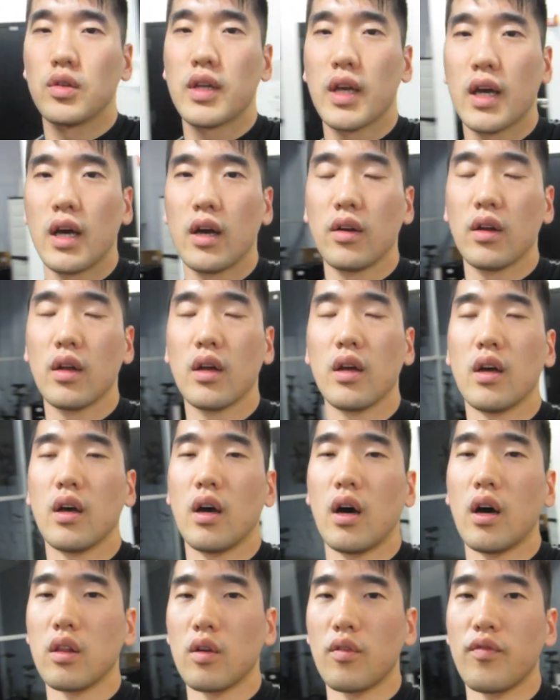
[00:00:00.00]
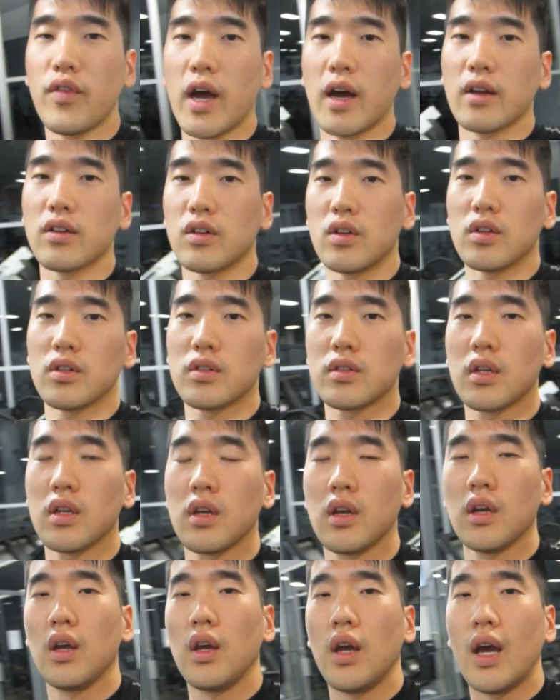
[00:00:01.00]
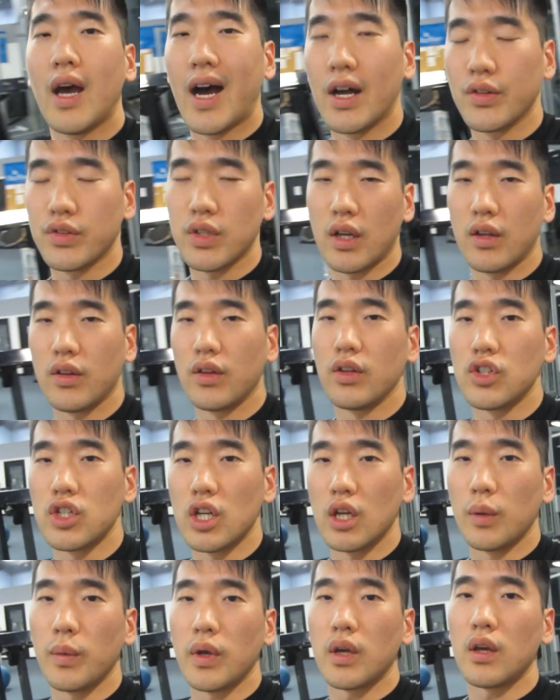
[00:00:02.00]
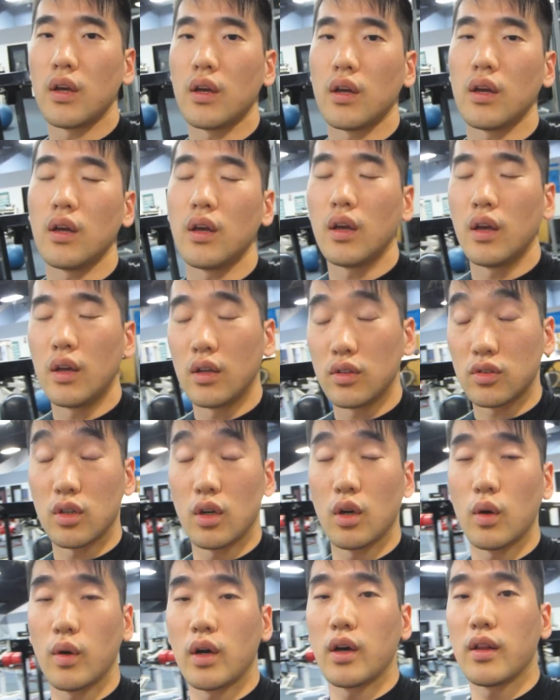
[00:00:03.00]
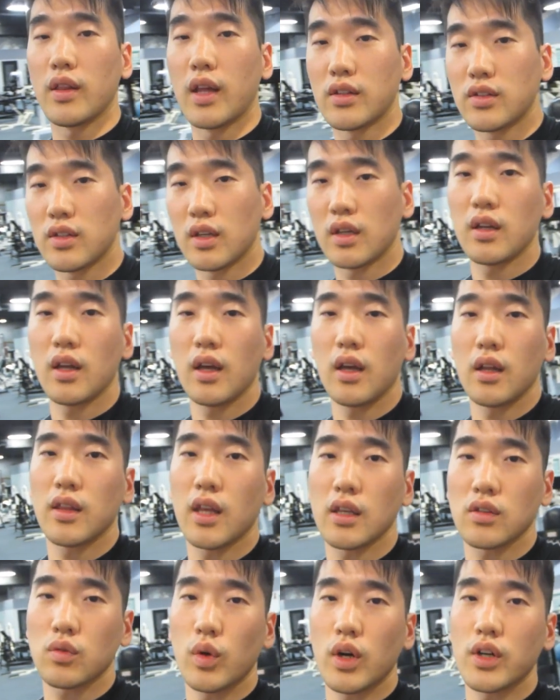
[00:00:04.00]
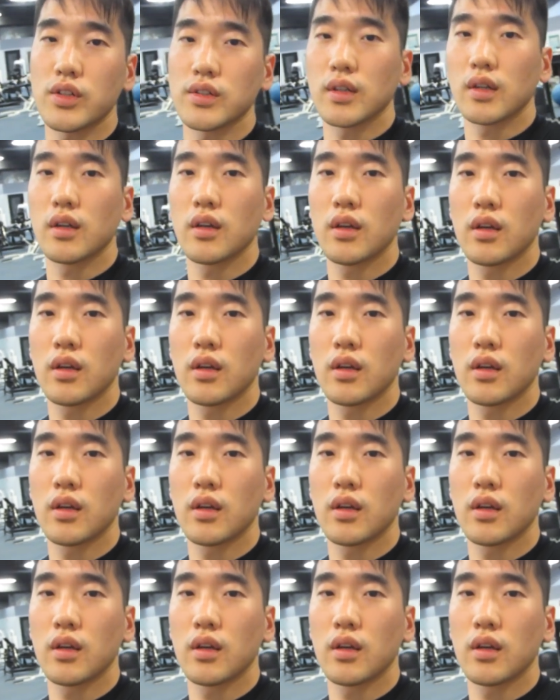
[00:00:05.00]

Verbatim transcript: account other factors outside of the gym. So that's it, and thanks for watching.